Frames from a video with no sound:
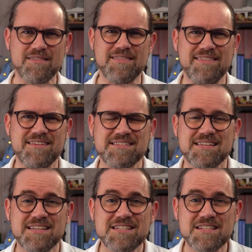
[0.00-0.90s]
Then there's the
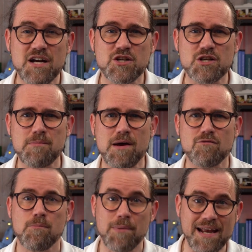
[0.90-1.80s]
discussion about
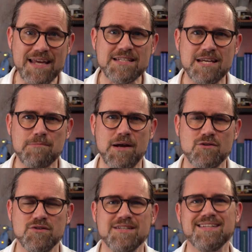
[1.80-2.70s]
replacing
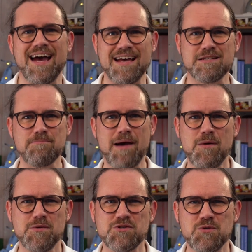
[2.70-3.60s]
batteries as a
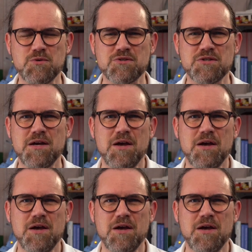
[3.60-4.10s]
power source.